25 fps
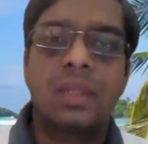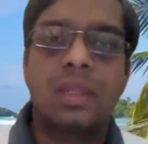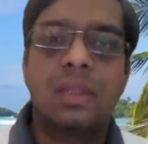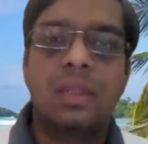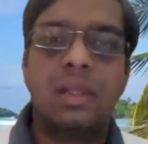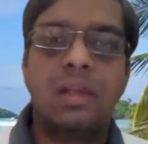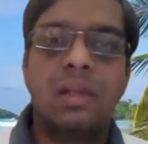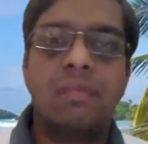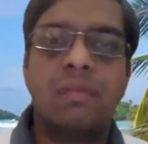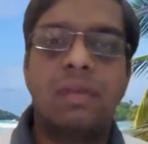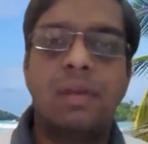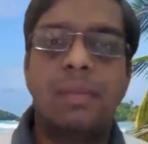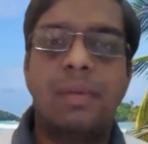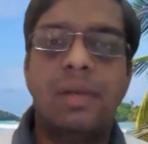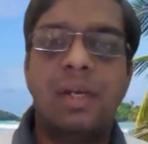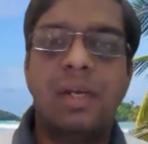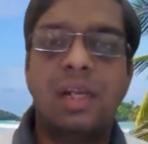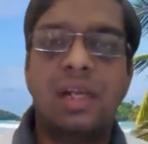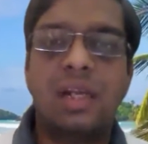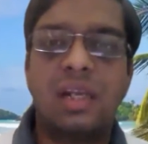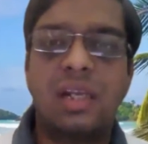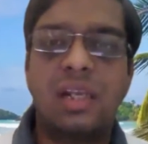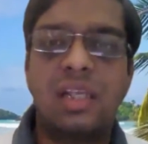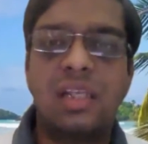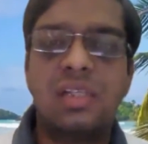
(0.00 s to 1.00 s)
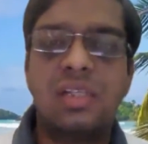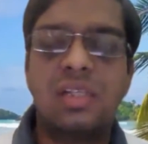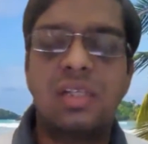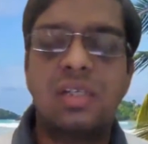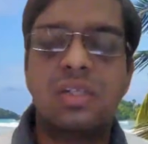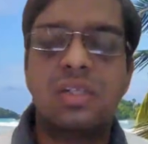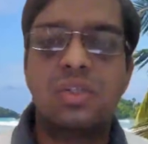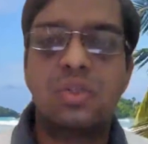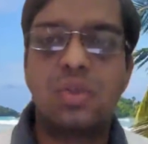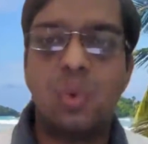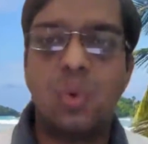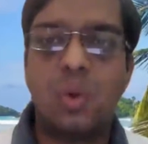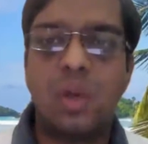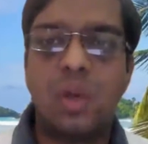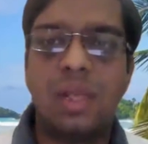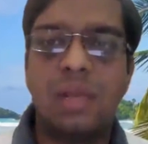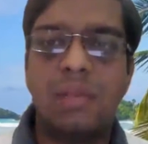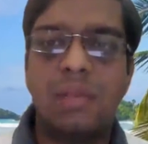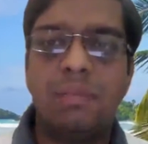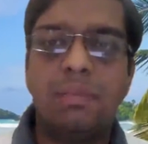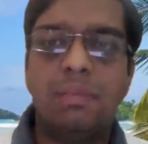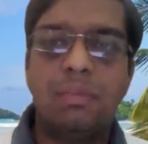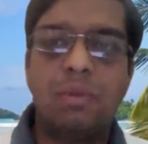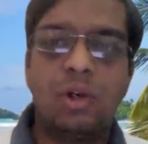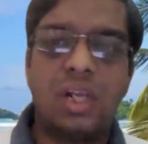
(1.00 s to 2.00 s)
There will be decreased
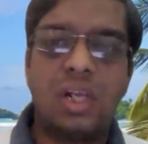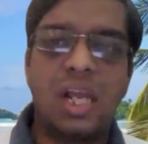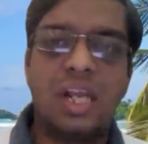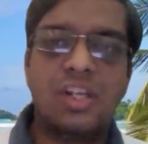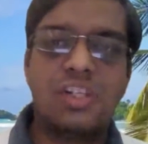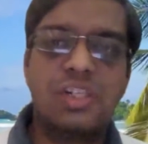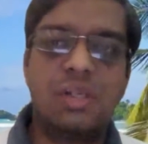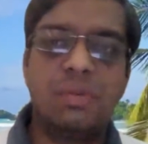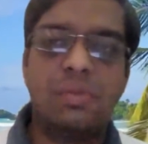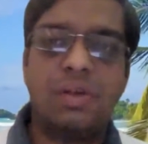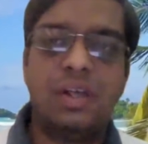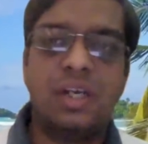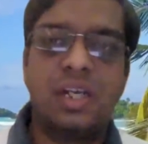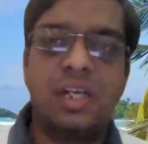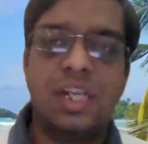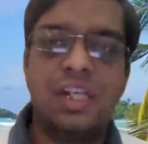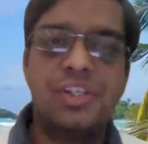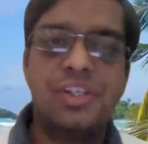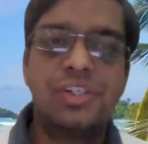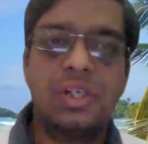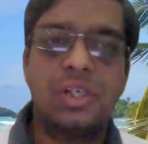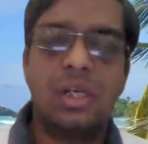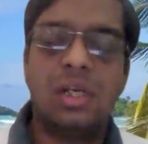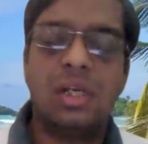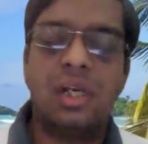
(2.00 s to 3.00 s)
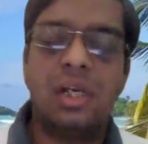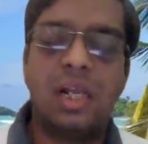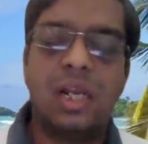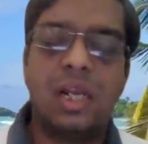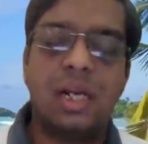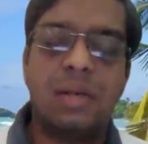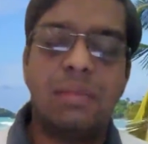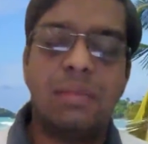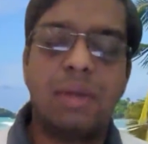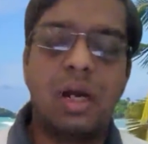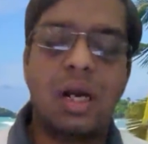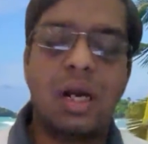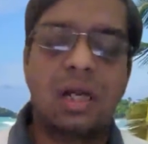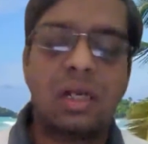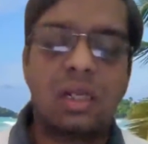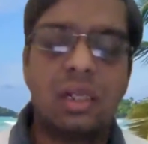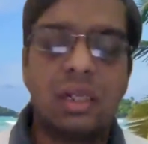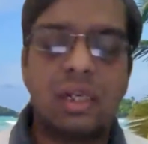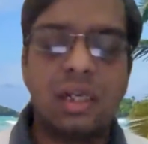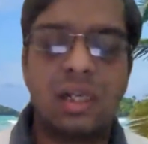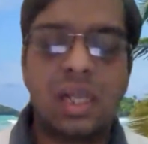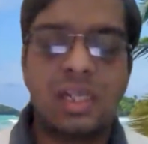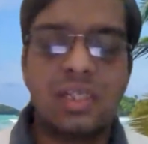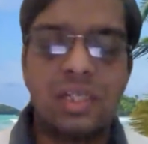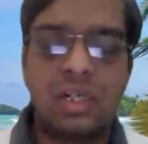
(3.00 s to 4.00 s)
sodium, potassium retention, and marked
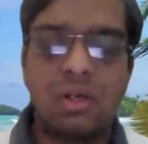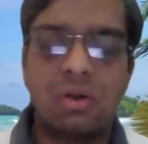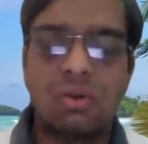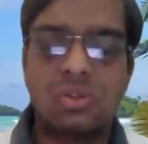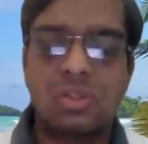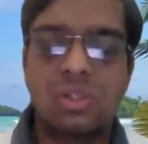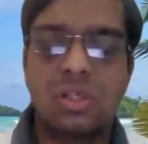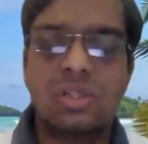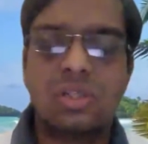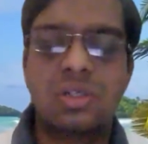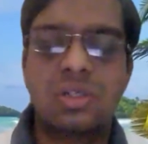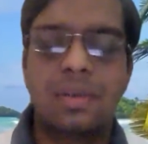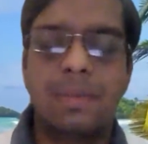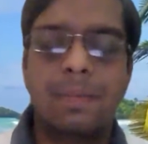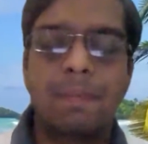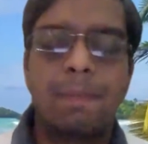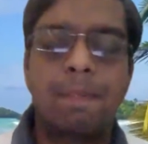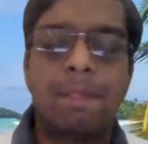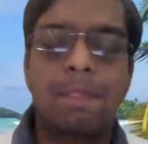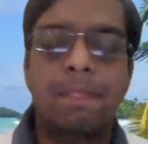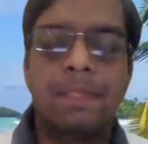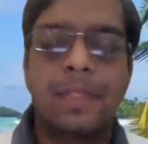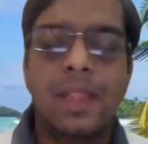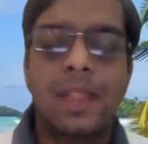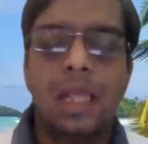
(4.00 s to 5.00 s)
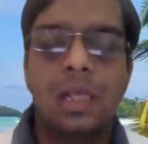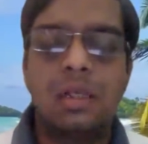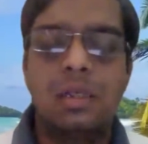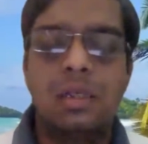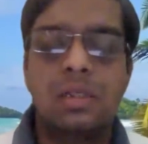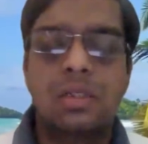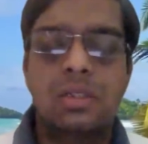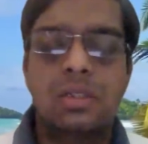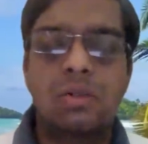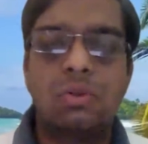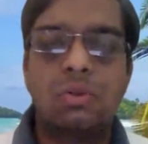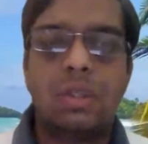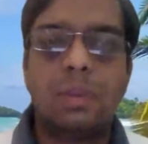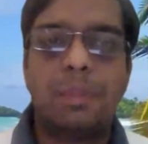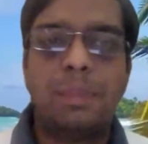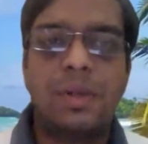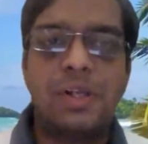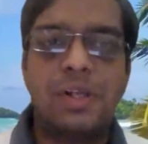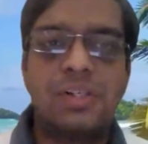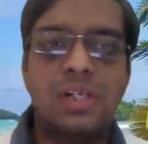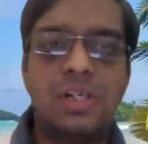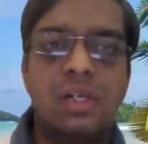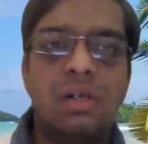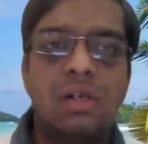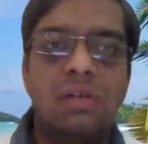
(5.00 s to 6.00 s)
acidosis. So the
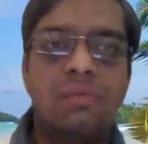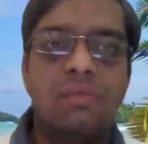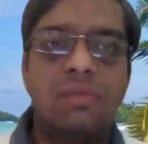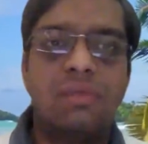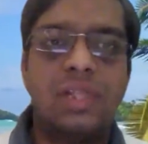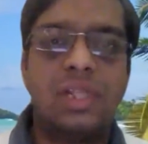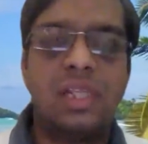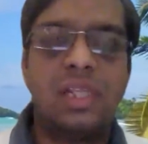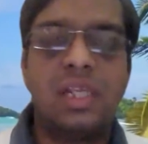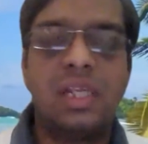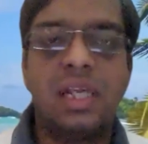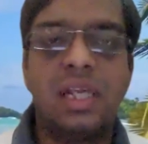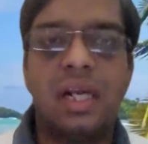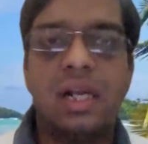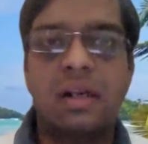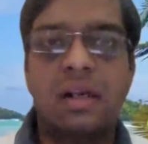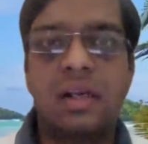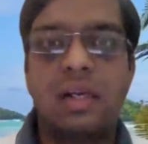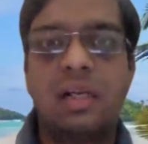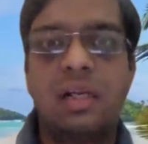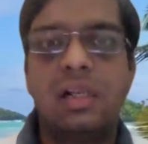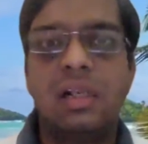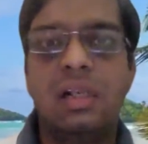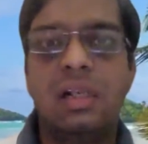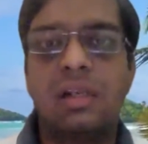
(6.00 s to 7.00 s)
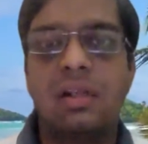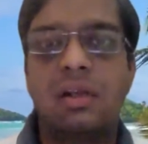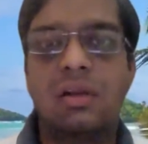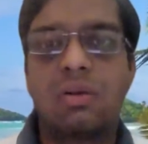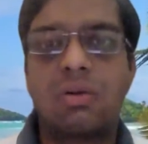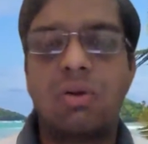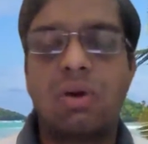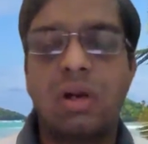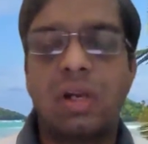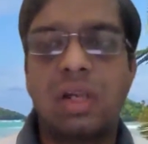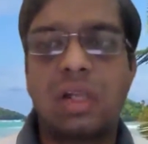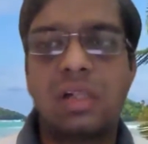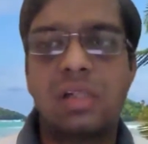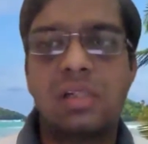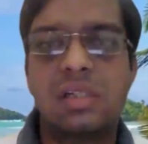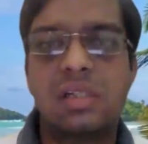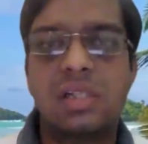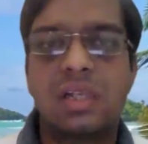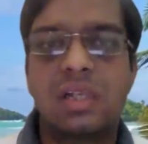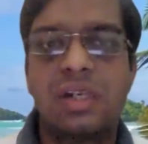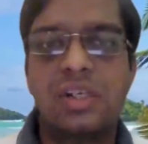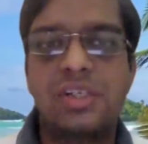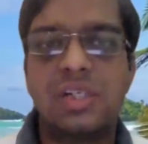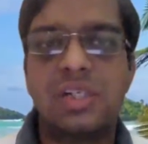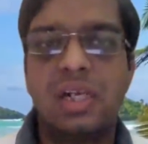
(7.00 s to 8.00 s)
patient with the adrenal cortical
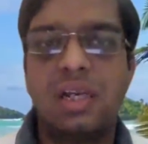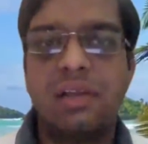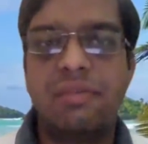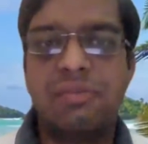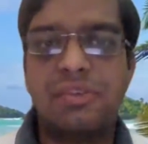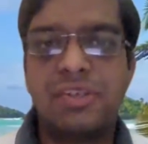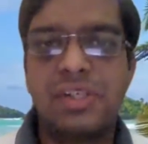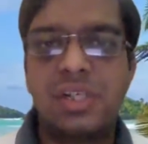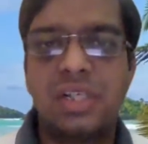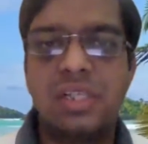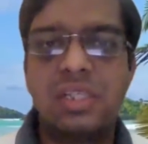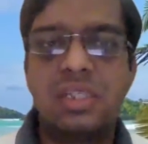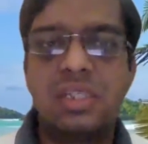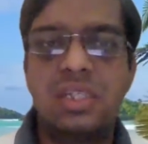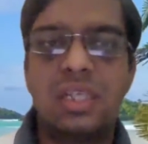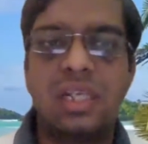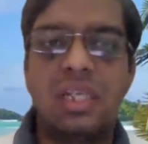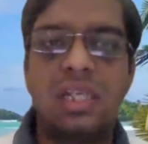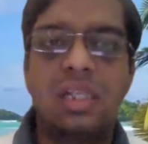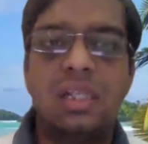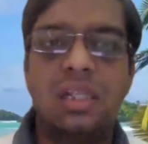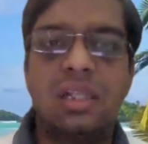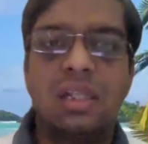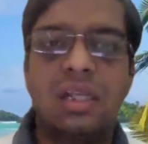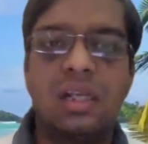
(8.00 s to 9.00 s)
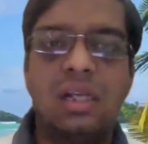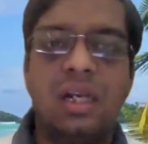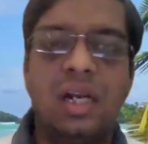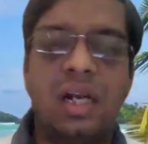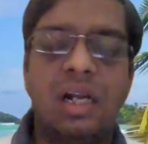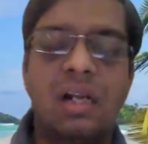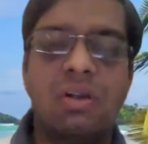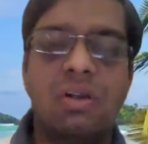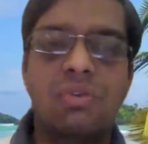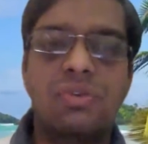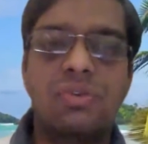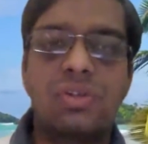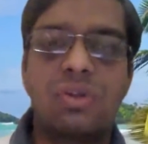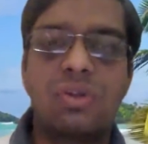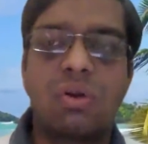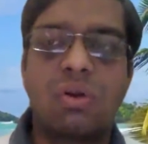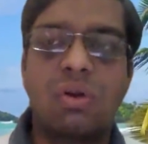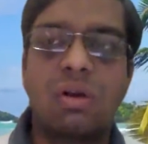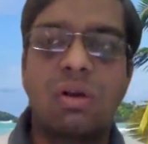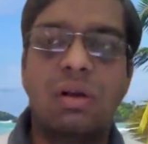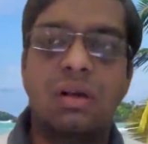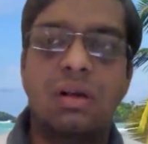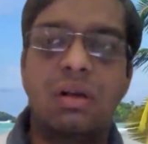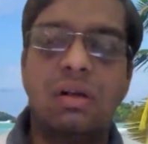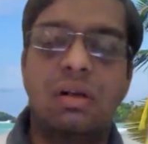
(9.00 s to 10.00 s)
secretion deficiency, the
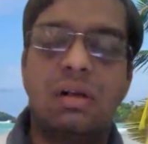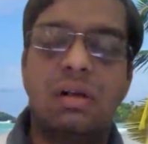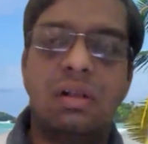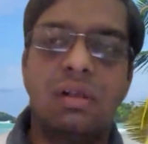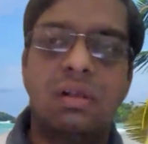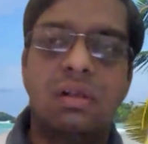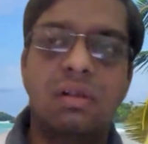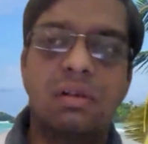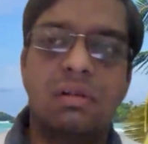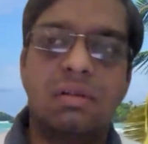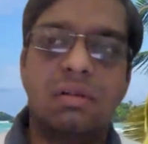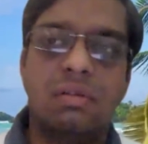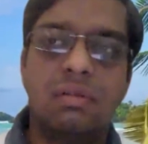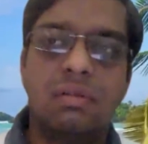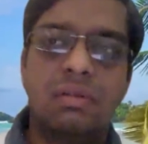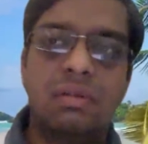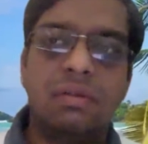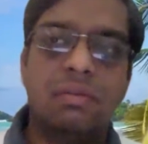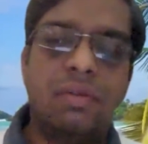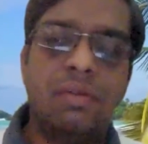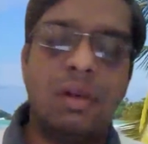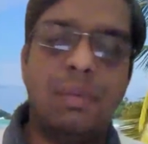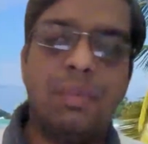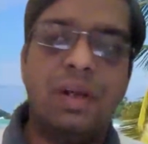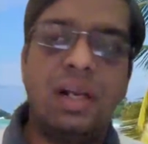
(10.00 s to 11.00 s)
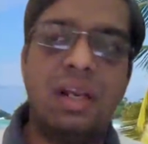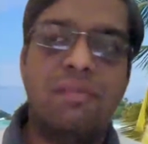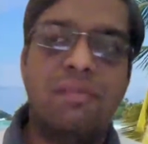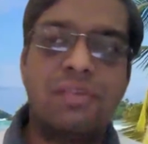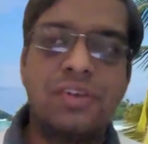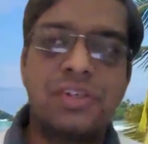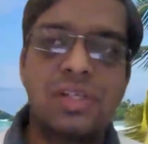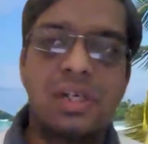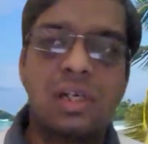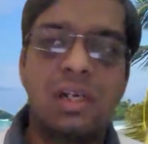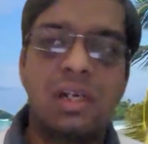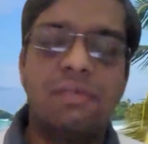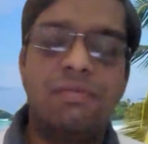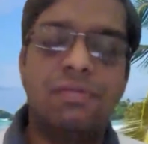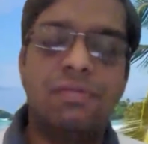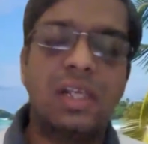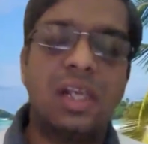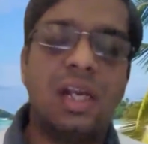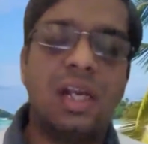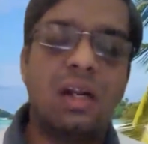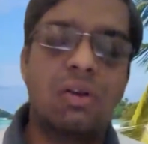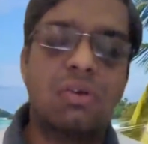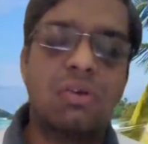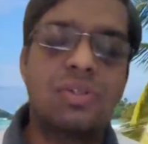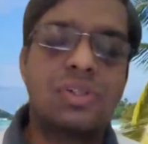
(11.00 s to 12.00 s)
aldosterone will be deficient. If the
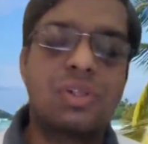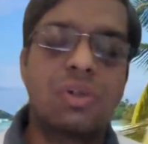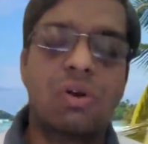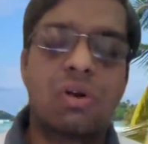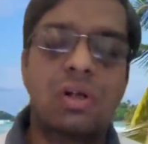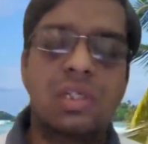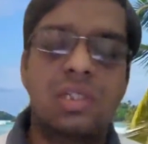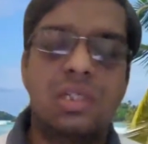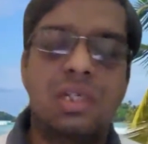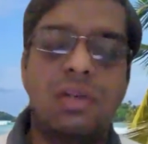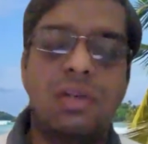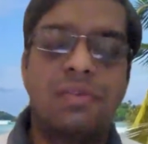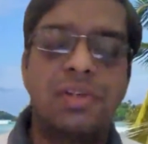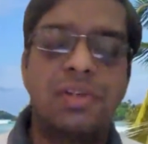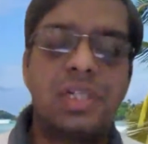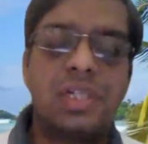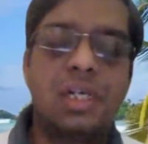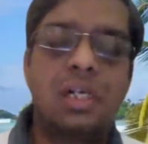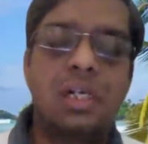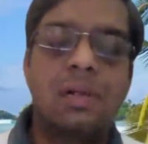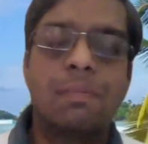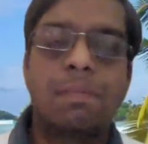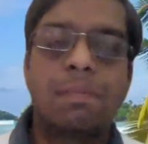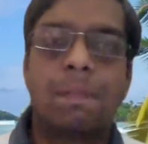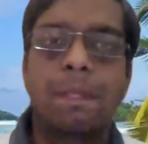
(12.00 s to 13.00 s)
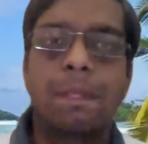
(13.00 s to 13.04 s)
aldosterone is deficient,